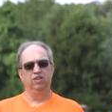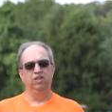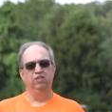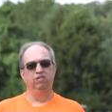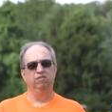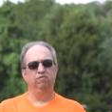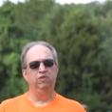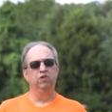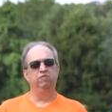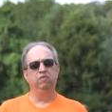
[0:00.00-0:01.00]
the
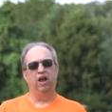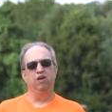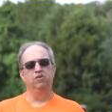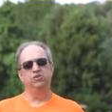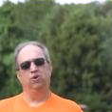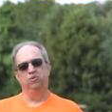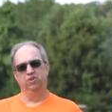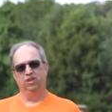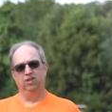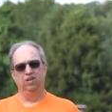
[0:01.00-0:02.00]
field arrows
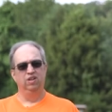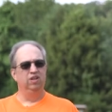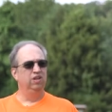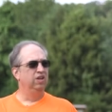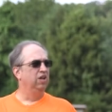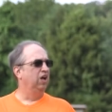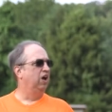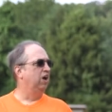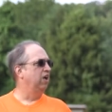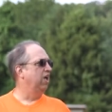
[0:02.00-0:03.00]
only.
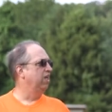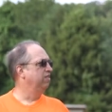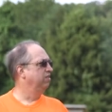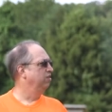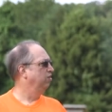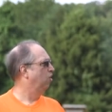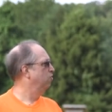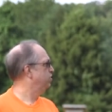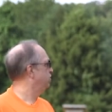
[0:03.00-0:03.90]
Uh, and always